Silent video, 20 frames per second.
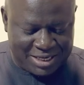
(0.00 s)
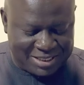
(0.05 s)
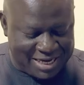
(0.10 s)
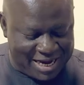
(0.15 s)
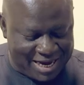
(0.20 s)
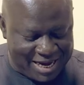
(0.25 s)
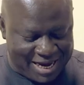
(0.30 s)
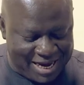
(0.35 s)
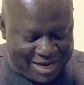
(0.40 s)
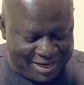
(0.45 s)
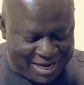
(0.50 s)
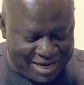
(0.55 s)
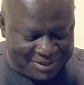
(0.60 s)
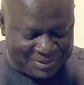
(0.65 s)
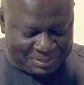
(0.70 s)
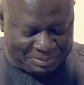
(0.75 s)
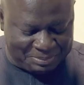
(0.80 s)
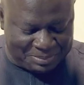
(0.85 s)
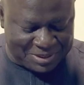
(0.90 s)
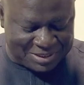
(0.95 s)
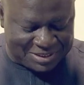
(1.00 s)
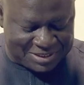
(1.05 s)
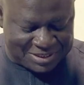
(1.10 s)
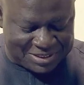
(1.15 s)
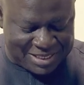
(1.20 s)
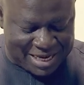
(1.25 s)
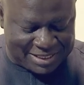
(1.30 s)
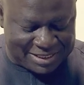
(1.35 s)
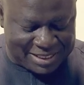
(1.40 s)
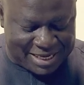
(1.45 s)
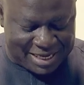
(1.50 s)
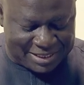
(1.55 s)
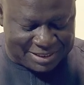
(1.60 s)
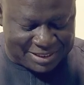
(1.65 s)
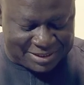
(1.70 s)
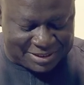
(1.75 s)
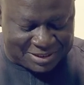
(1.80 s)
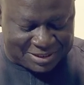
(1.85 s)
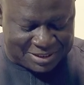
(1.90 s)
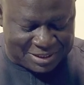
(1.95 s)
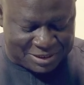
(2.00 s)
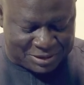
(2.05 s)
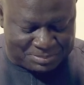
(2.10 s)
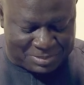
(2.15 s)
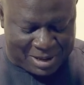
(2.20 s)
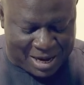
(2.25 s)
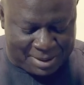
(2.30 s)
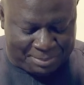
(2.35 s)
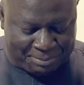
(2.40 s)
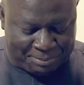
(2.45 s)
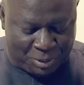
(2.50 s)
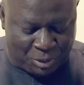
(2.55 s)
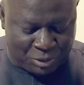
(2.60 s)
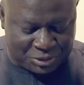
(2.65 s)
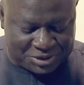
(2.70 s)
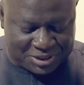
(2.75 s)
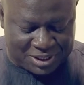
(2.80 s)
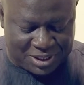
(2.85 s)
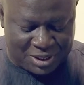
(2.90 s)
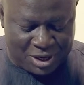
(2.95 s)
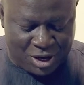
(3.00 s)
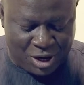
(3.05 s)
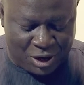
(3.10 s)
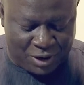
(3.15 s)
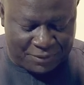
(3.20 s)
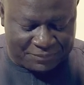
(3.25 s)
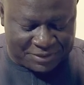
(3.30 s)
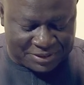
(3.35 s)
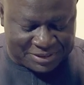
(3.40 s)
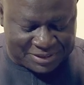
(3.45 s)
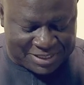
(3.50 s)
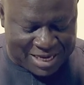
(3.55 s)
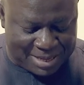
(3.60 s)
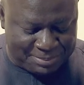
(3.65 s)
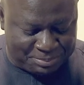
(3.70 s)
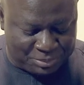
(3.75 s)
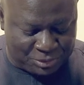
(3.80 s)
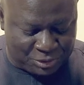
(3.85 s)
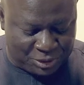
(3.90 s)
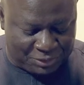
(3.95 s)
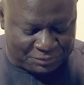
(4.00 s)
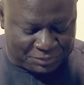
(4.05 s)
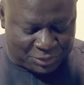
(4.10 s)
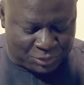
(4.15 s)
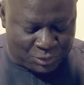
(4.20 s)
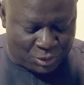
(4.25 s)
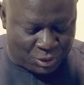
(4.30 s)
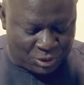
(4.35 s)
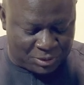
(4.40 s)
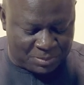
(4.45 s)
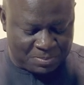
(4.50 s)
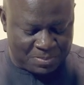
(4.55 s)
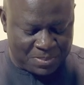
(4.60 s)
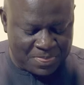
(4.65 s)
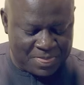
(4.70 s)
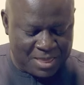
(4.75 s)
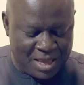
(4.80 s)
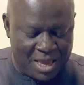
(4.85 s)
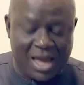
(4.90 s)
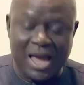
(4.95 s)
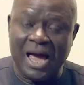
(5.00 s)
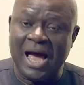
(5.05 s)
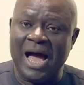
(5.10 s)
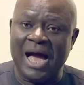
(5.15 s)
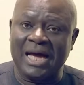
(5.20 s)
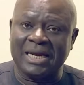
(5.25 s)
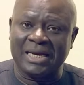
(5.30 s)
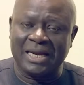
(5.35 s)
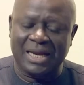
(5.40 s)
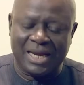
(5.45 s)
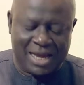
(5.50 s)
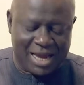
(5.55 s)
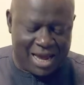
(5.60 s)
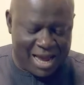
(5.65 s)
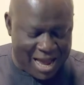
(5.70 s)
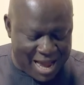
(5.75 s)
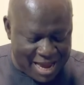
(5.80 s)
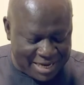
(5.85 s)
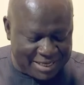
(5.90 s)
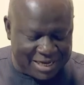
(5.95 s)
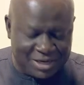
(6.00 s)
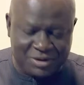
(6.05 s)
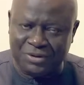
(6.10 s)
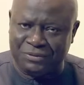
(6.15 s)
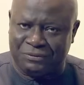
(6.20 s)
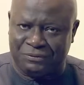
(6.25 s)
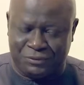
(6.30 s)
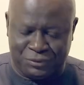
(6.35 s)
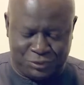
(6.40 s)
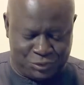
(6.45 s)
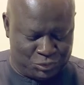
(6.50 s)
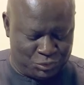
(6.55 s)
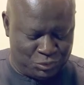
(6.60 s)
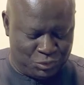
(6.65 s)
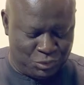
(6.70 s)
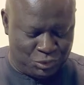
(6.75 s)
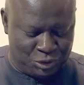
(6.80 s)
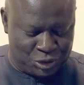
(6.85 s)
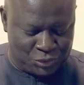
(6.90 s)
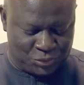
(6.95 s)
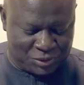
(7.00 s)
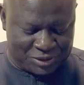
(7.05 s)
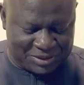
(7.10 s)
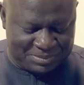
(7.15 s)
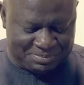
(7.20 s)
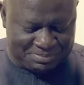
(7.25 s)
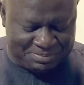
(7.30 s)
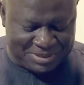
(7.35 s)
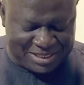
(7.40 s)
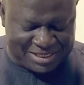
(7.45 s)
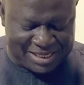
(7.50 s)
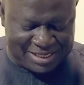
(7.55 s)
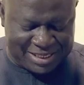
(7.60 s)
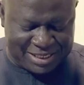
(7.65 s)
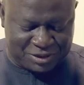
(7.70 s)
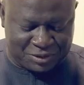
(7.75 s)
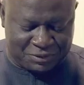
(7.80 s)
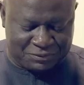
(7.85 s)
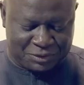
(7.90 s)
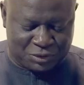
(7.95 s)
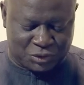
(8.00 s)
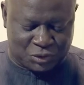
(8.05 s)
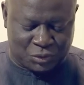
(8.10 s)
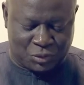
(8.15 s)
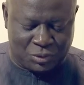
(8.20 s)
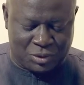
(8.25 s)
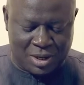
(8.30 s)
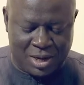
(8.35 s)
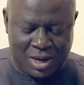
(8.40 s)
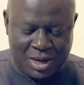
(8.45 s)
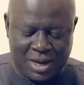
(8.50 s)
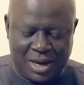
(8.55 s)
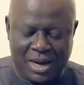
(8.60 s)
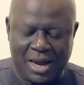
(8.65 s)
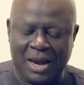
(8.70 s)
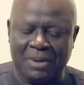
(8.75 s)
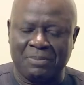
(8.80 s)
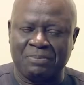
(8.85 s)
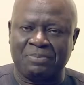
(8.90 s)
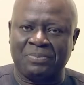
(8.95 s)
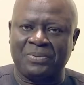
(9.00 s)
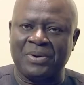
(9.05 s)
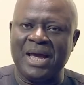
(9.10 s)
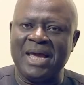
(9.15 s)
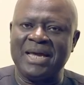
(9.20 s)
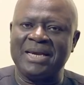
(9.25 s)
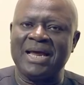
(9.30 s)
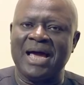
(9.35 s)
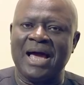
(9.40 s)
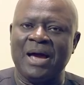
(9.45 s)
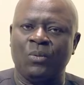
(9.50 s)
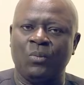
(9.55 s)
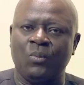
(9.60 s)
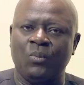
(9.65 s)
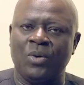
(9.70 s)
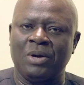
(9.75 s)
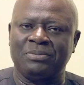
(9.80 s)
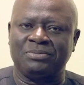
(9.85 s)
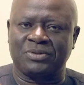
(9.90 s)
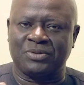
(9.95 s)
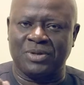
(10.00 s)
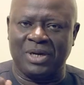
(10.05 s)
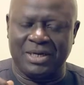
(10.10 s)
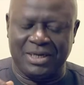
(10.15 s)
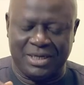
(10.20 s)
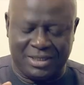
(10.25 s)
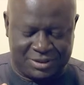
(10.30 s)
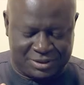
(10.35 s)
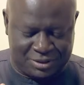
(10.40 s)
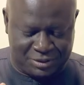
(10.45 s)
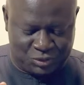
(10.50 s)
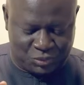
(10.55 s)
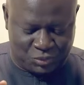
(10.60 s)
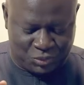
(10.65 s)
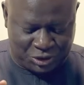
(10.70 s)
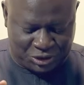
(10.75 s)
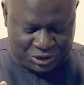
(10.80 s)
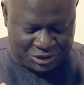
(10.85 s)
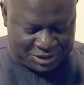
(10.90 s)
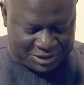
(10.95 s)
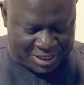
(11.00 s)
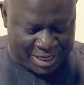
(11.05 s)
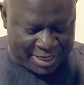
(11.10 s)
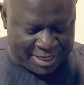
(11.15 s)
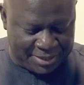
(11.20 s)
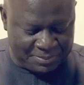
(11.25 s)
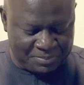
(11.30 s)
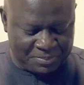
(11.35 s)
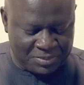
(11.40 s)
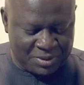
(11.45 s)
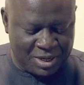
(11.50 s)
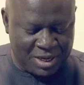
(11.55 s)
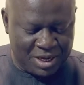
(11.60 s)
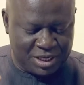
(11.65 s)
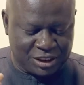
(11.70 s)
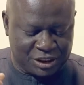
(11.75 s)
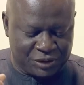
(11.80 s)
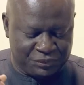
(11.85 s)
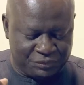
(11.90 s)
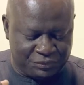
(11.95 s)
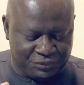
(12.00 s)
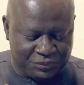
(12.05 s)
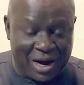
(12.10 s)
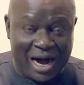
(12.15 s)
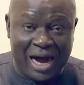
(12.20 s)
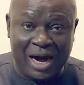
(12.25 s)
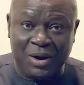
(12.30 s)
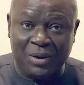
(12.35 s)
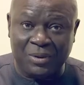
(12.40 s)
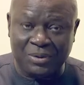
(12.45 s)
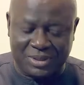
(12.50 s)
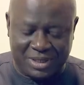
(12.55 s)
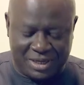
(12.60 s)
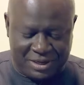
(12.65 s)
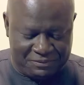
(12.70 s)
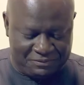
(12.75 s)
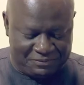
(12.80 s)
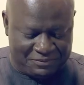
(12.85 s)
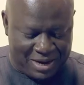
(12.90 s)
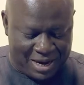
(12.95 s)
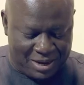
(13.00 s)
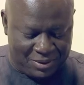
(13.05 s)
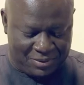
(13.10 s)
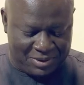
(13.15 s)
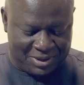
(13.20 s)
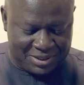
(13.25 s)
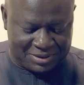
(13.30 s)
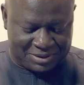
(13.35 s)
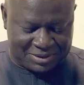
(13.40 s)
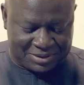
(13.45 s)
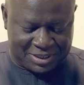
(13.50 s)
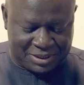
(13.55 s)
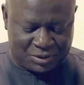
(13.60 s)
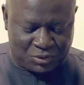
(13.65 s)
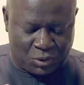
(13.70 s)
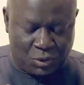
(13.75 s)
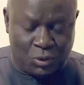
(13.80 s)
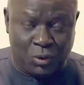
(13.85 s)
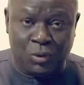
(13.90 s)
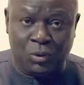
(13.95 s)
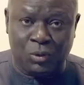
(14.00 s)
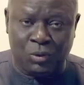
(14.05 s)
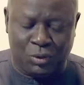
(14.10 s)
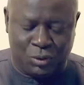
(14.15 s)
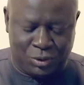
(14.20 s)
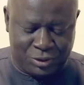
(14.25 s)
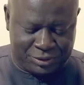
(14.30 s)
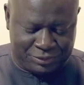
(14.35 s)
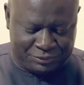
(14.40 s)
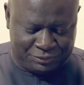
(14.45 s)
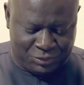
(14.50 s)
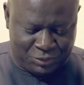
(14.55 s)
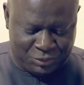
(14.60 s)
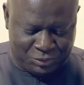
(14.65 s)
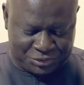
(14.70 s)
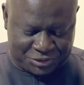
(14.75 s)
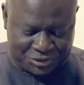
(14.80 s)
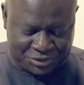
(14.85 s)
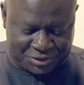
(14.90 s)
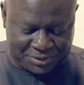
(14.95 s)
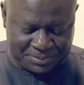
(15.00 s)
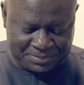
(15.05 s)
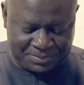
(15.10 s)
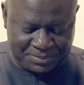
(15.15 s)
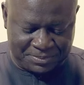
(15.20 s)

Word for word: Now Eli the priest sat at the seat by a post of the temple of the Lord, and Hannah refused to go. She was in bitterness of the soul and prayed and wept. So, and listened to what she said. She vowed a vow and said, O Lord of hosts,